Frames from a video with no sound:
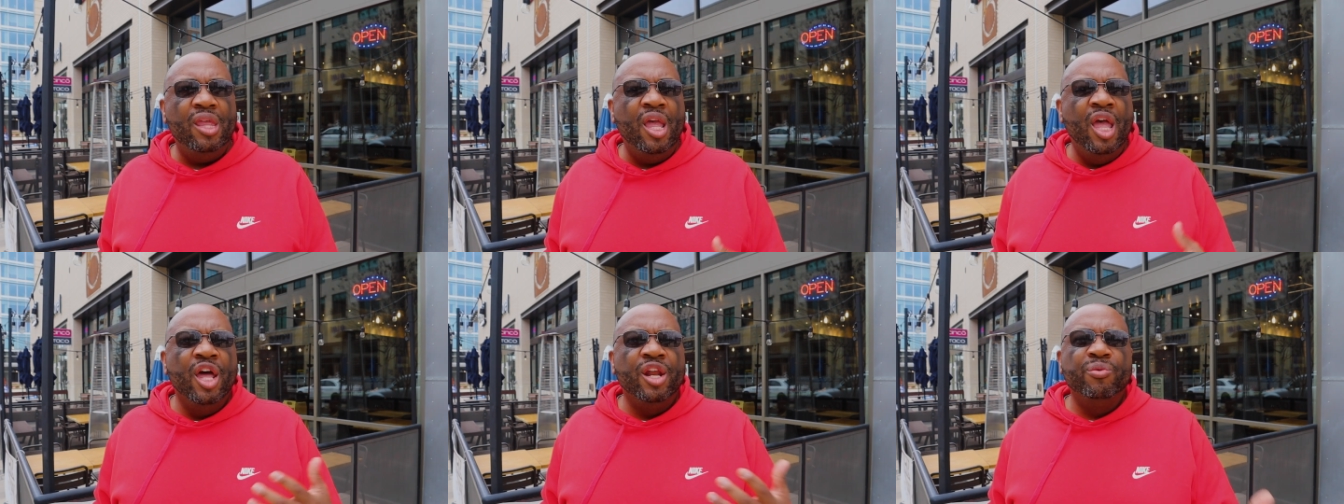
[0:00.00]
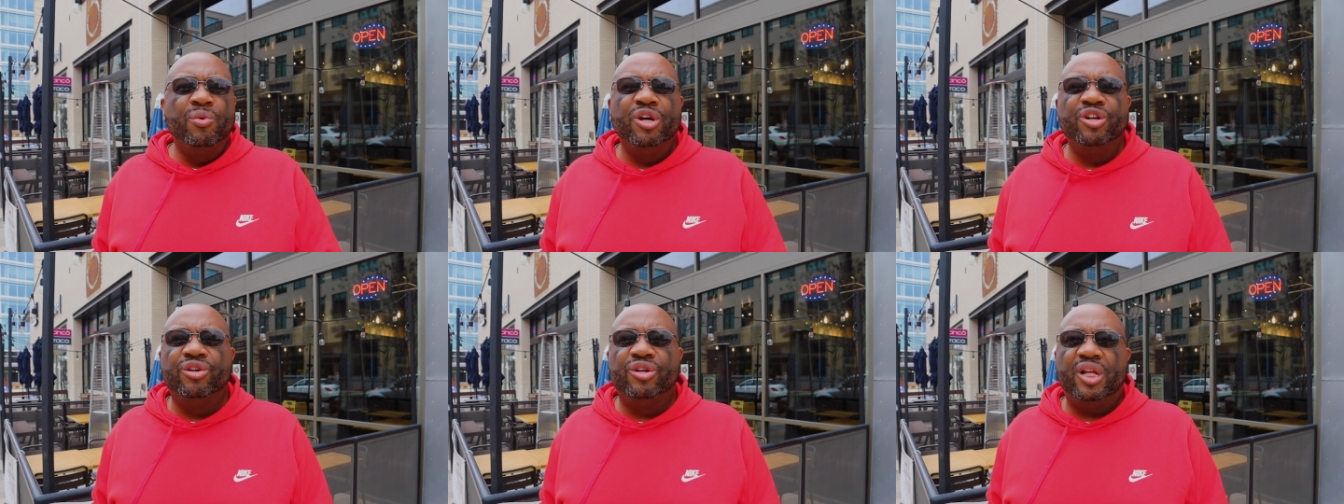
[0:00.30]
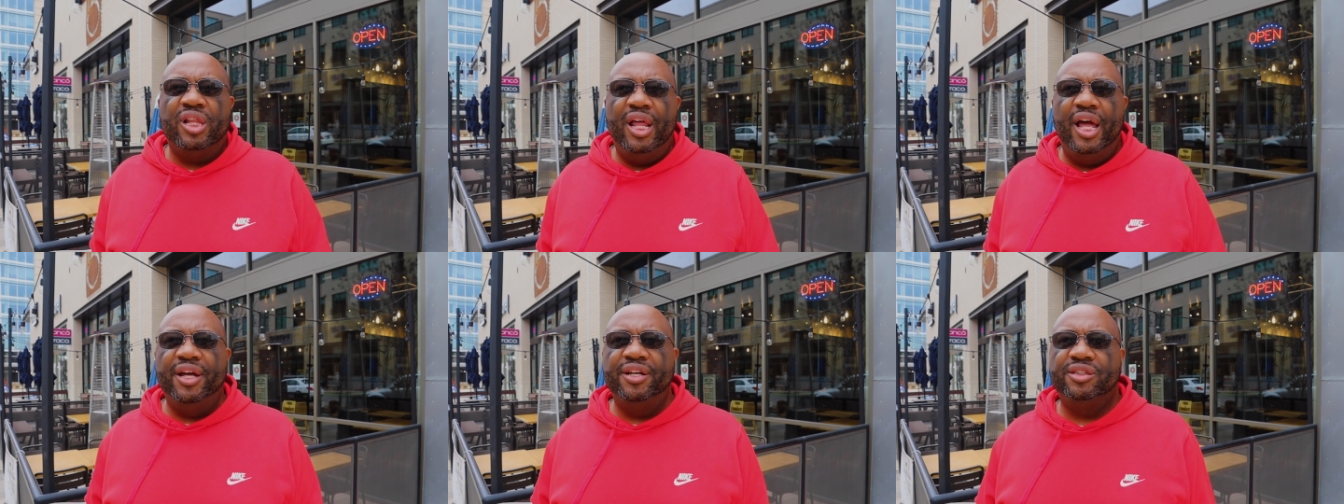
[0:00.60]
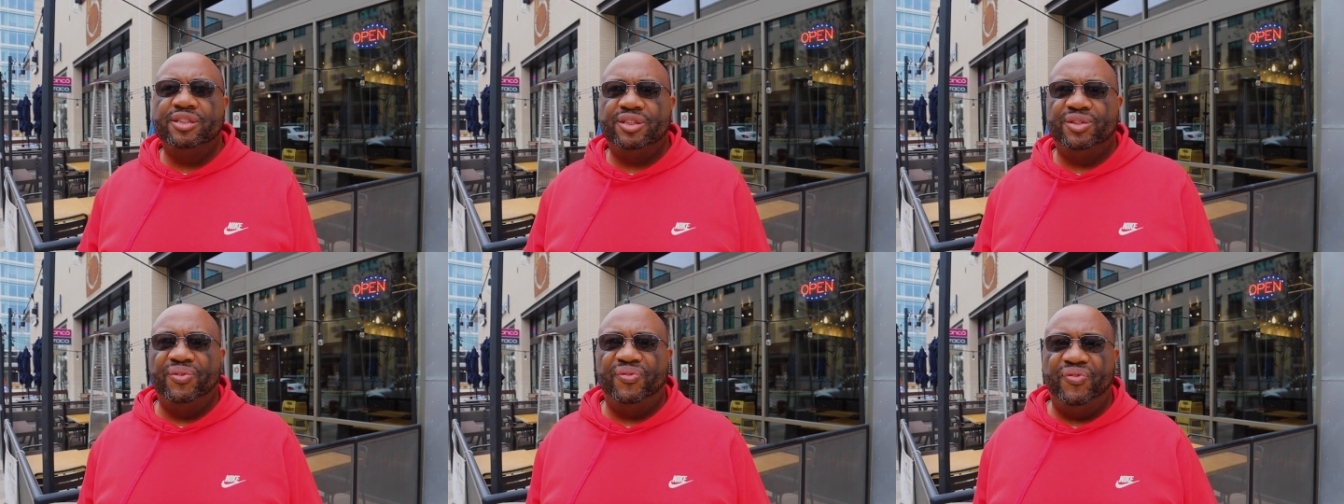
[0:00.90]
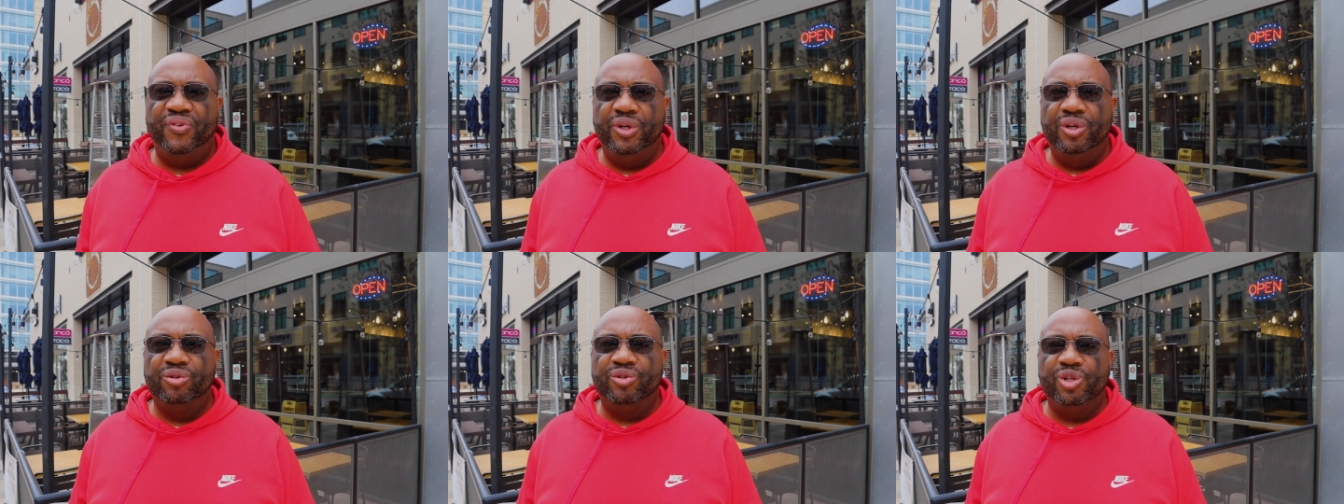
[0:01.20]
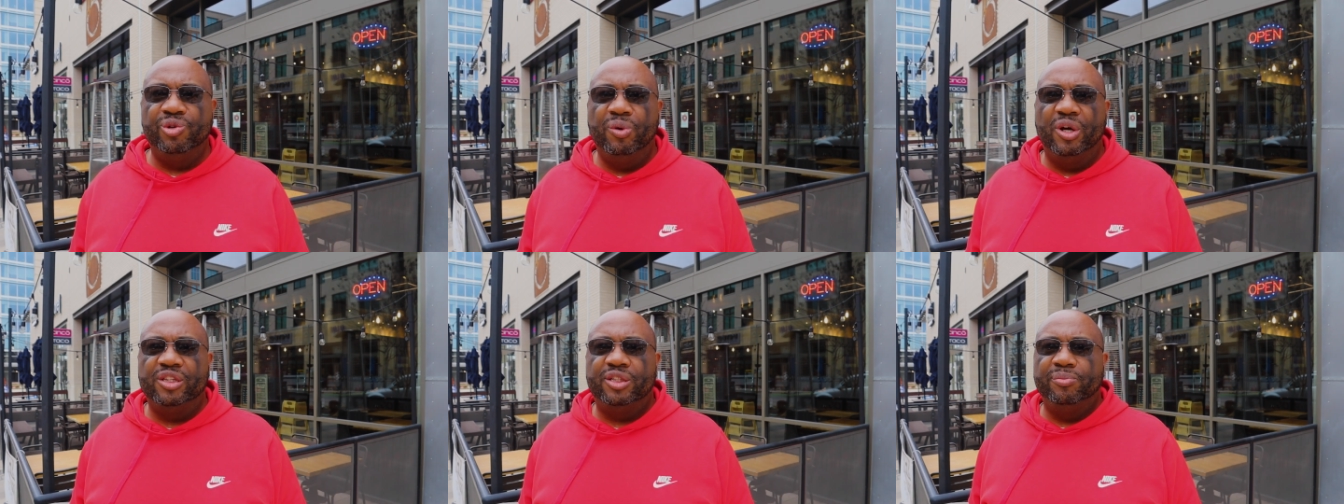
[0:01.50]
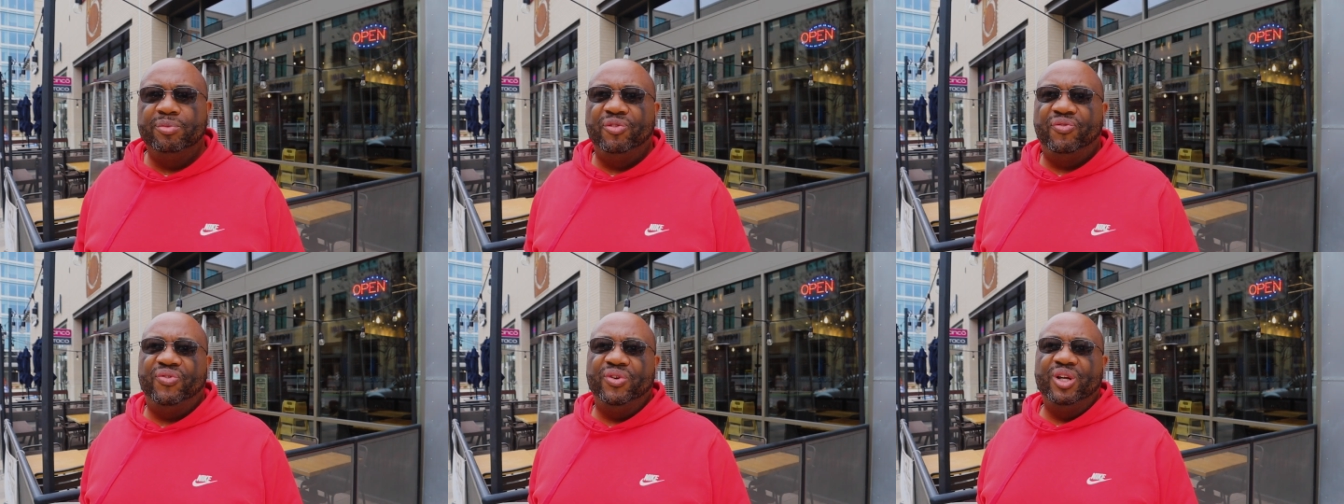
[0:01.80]
How do you want your clients to feel? Do you want
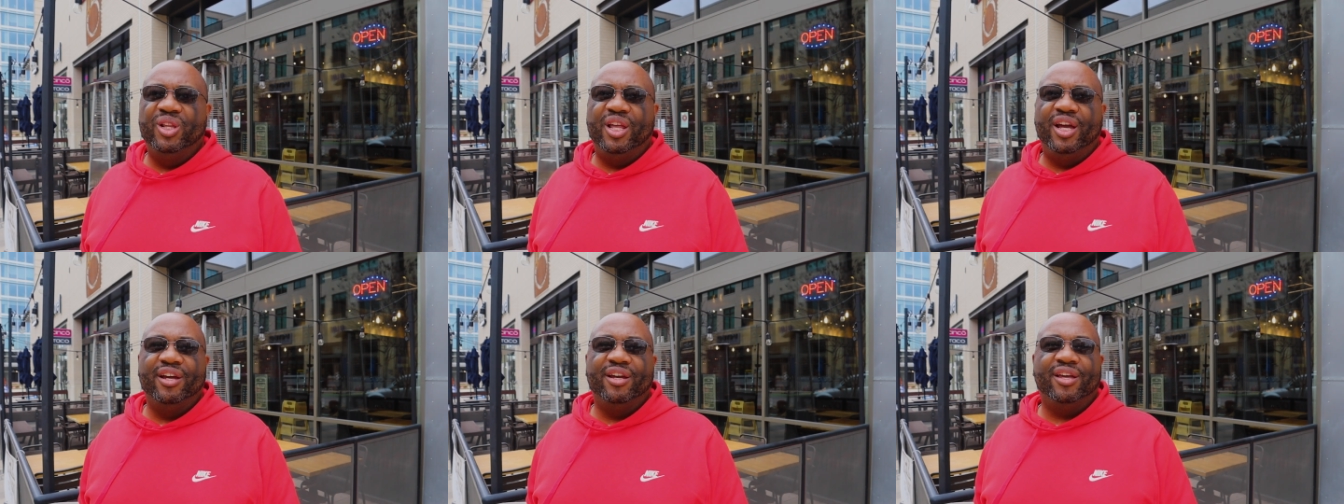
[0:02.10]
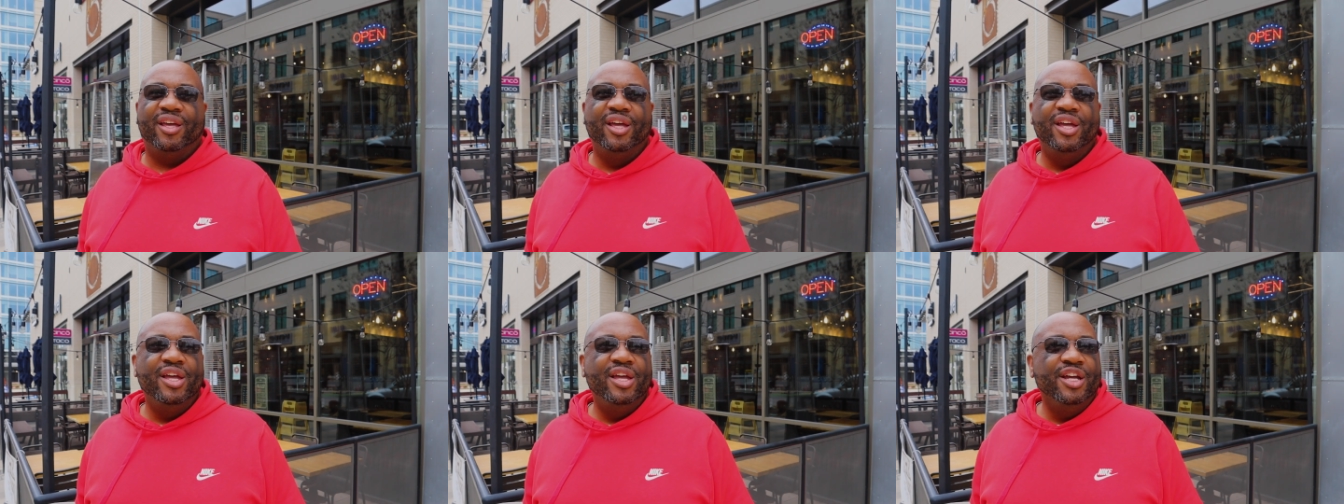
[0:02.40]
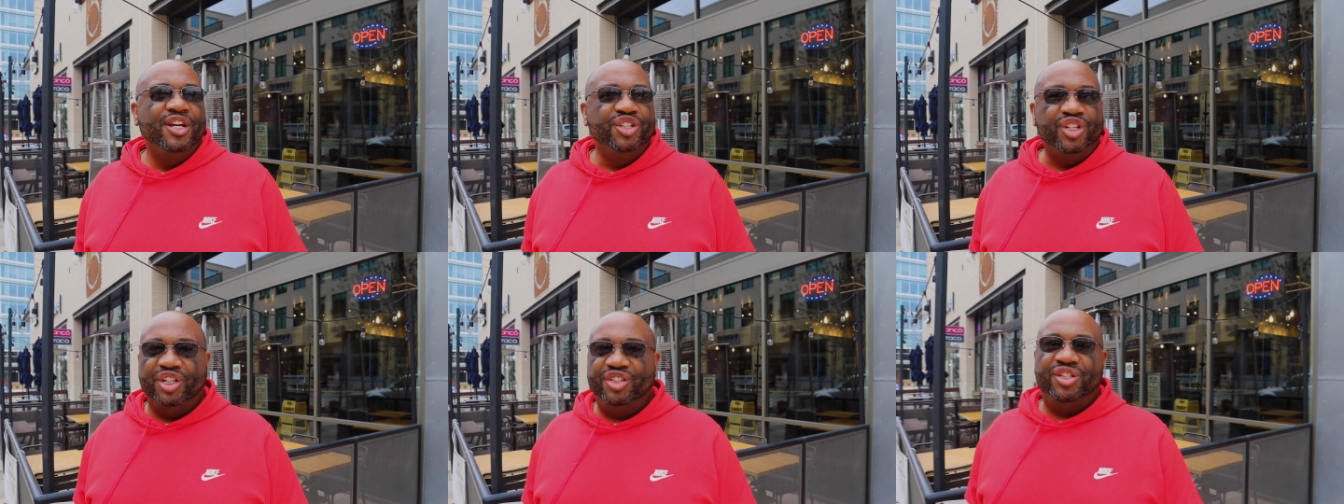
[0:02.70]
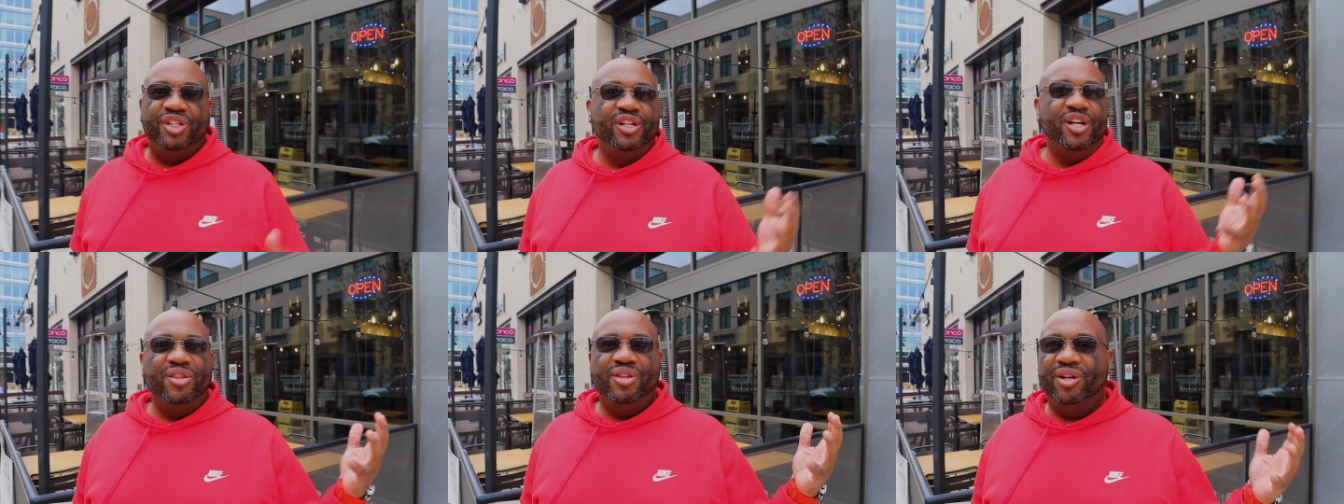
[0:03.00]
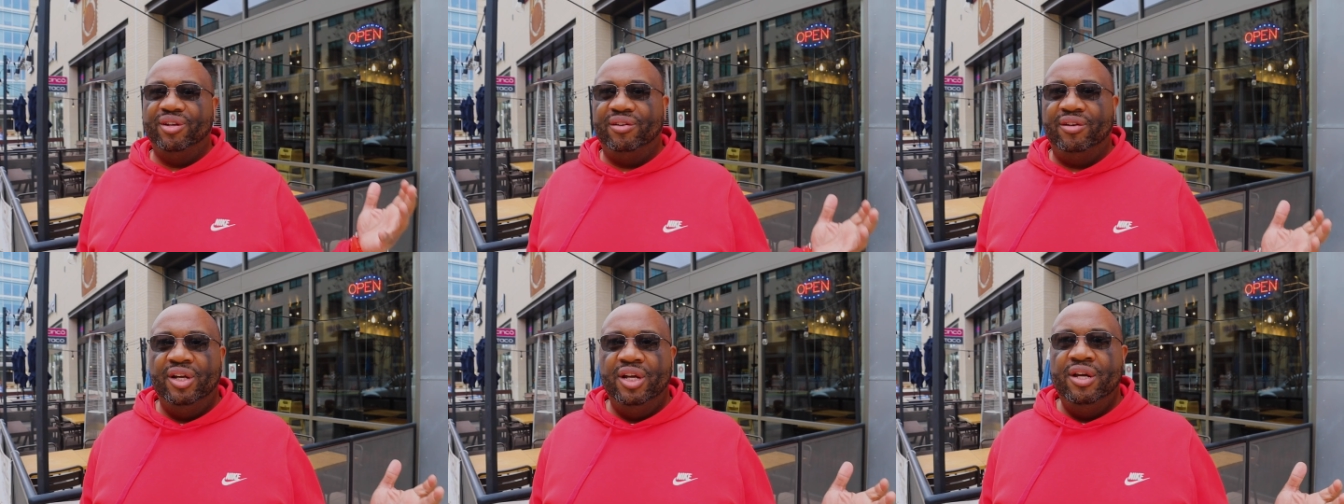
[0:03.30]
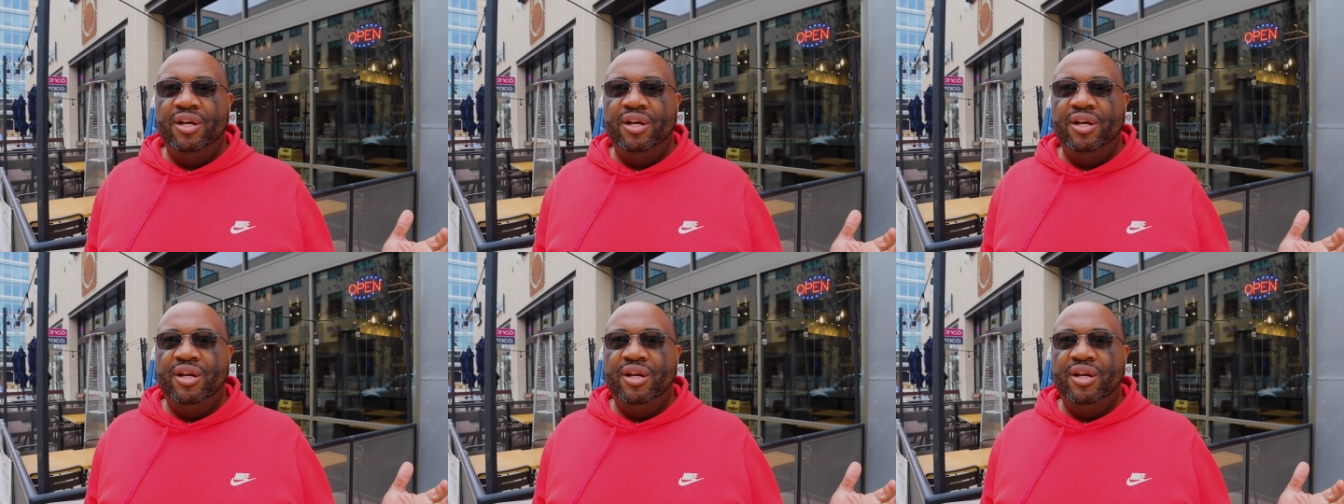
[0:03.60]
them to feel like just another